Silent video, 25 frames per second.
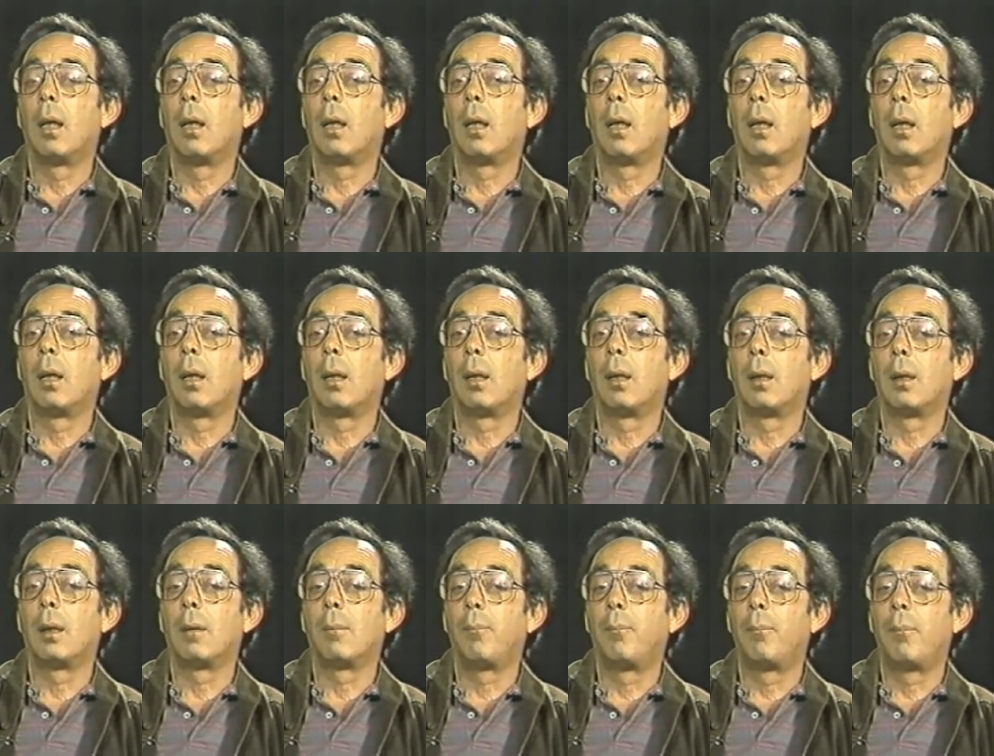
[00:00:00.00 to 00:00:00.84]

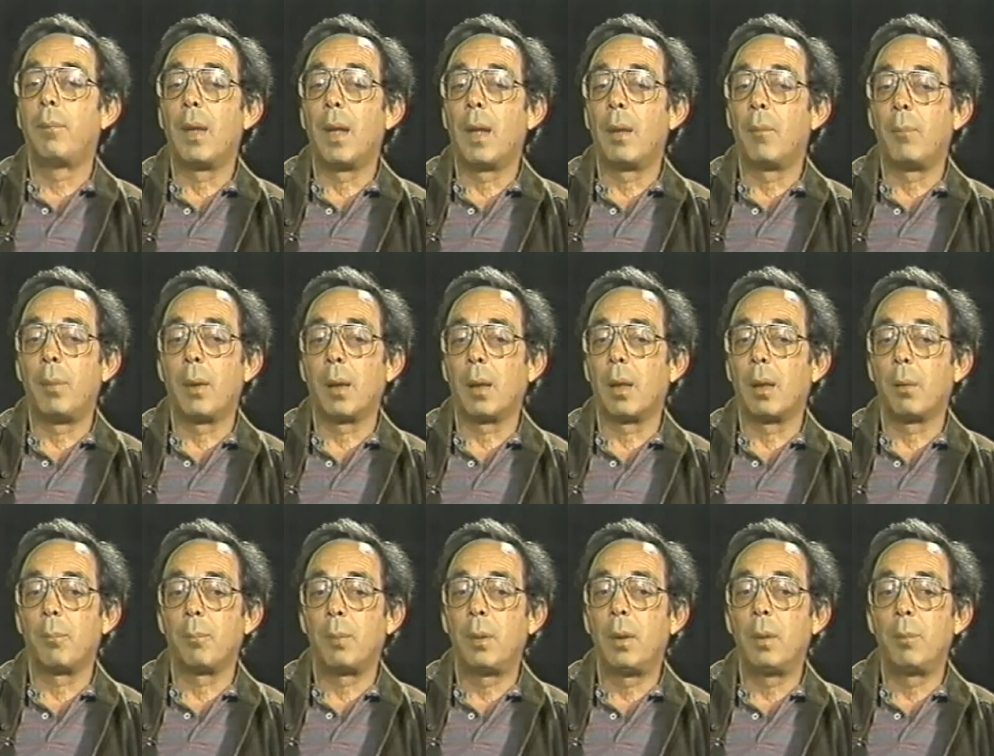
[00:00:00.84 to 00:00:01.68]
Uh, and pick
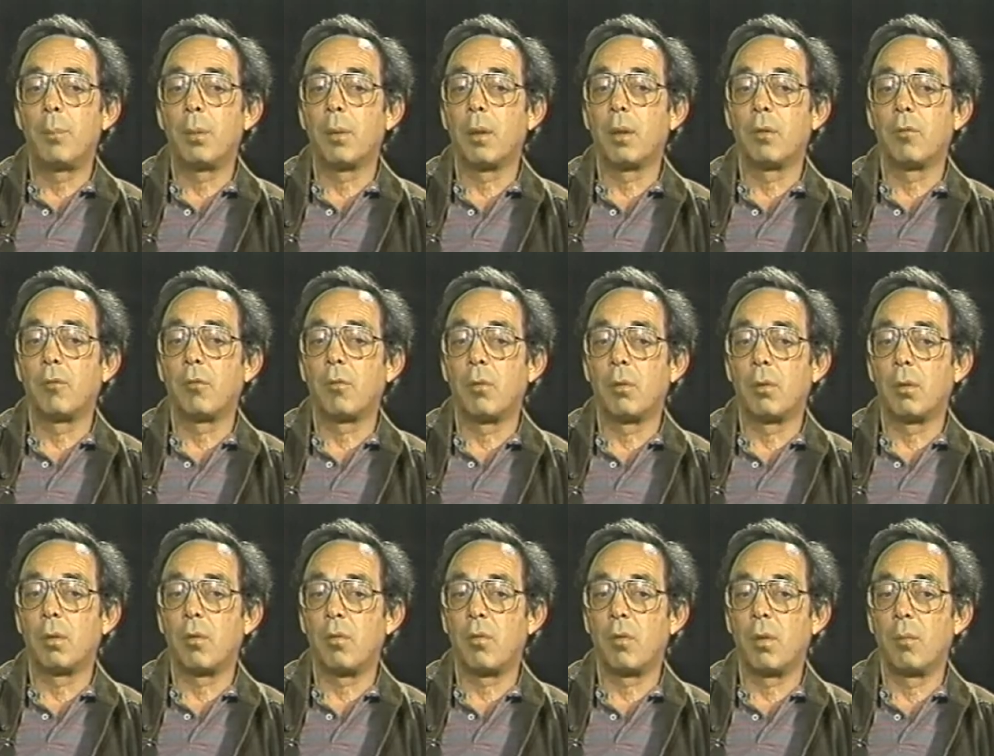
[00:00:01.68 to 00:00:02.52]
up people, of
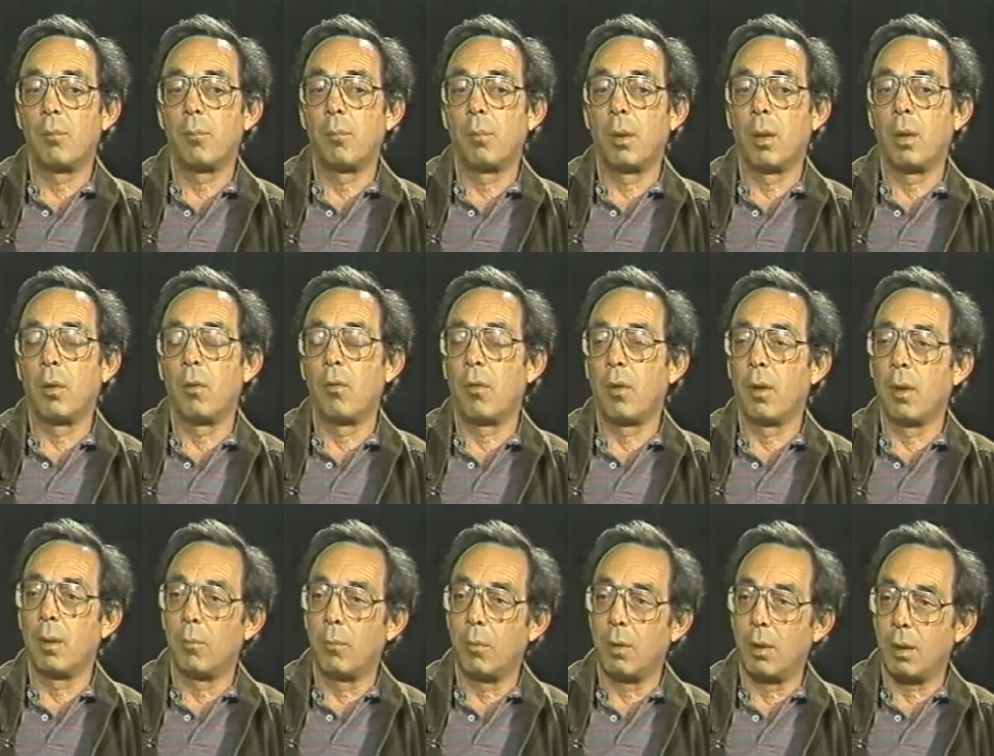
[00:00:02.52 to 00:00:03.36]
course, and blow
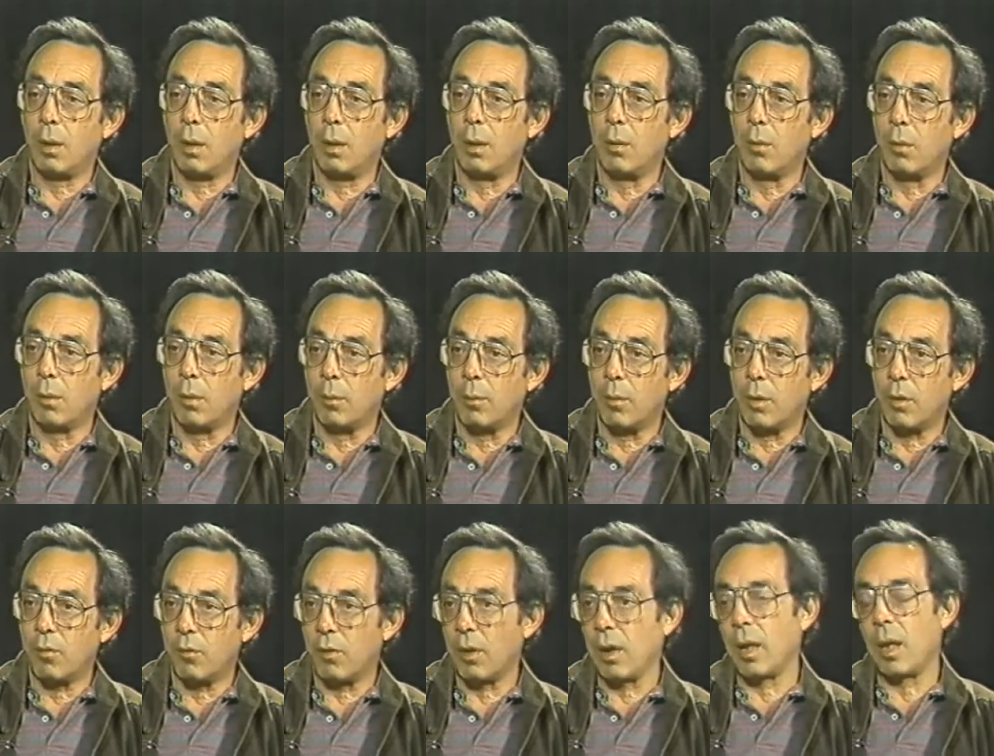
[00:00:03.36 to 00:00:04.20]
them with
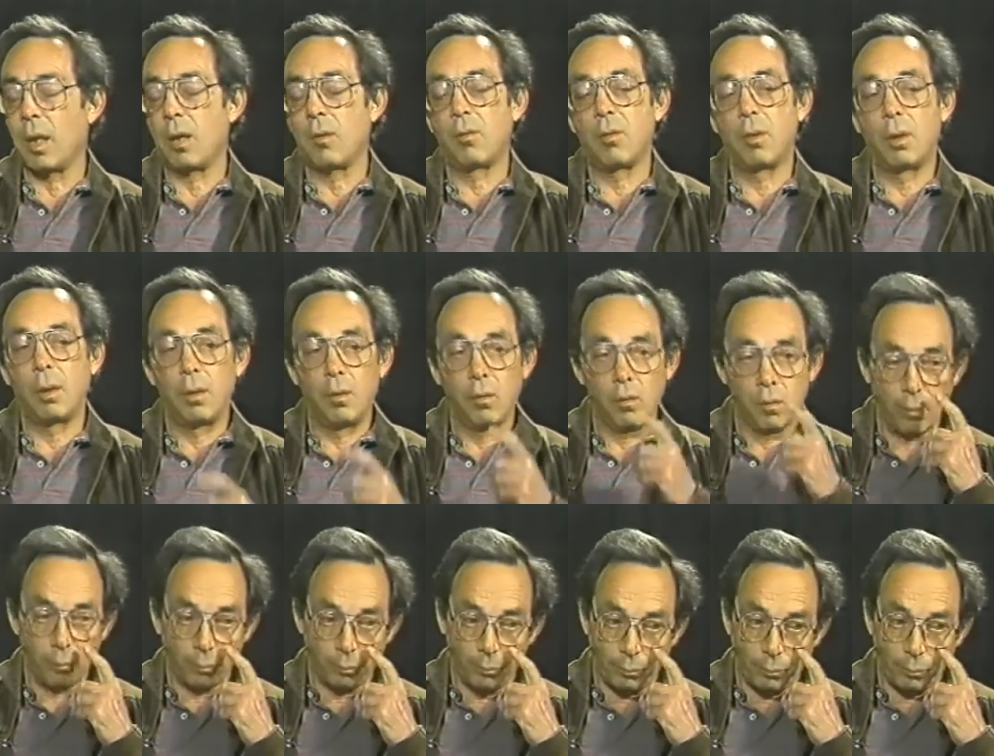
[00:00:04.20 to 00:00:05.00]
enormous velocities,